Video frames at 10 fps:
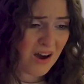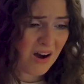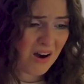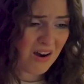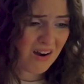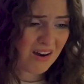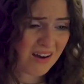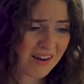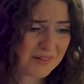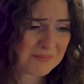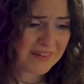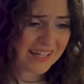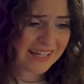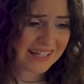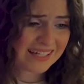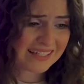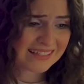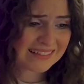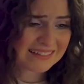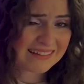Oh man,